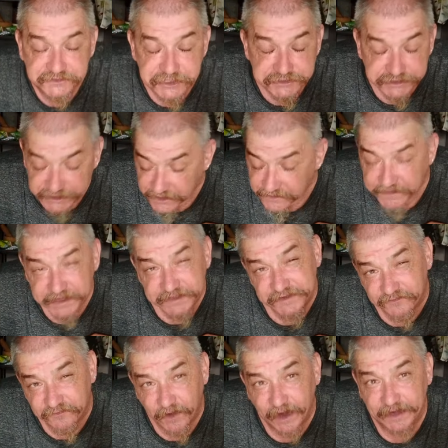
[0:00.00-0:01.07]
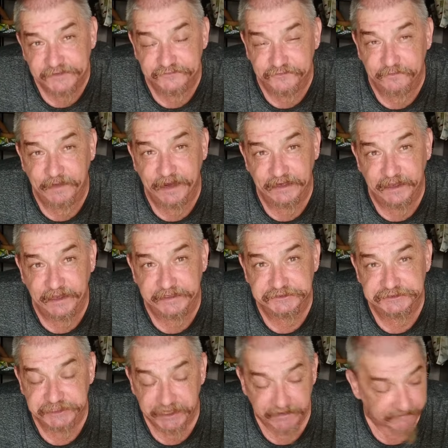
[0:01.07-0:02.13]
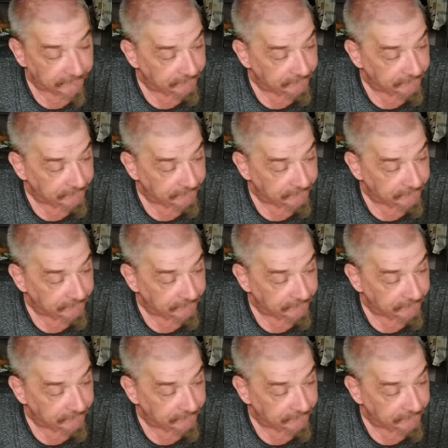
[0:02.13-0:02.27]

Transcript: servings of rice for my lunch.